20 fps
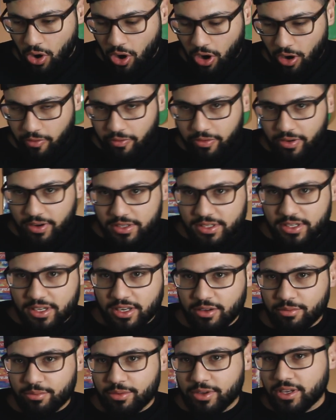Hopefully it's
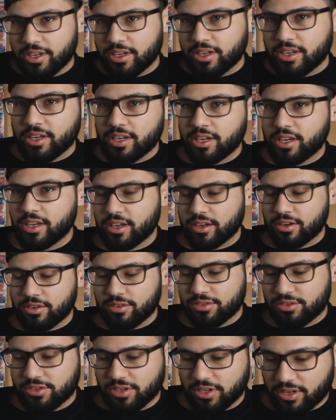gonna be a
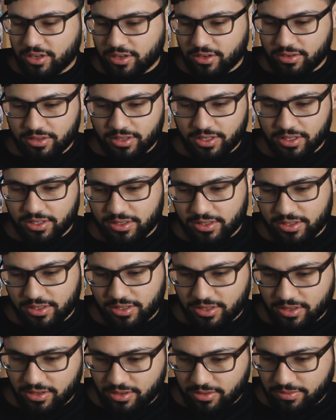good checkout. Let's
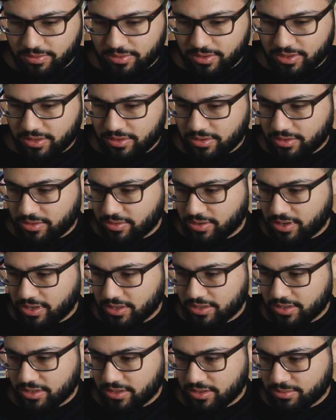see, hopefully no
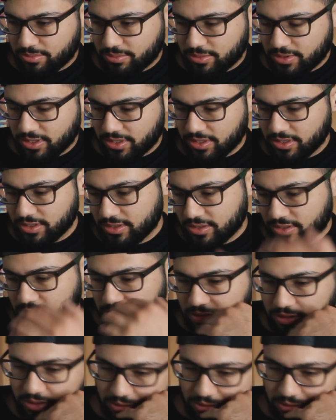crashes, please.